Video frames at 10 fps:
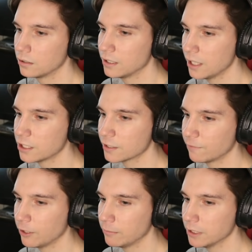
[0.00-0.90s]
Did they
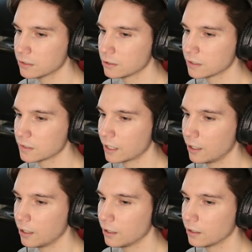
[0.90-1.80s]
just film this, or is this like
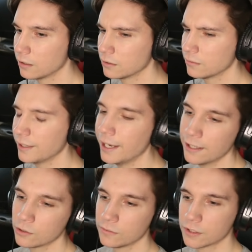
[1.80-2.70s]
a... They
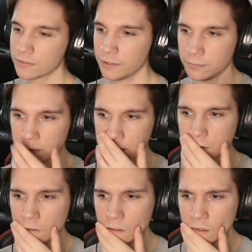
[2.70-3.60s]
had to have just filmed this.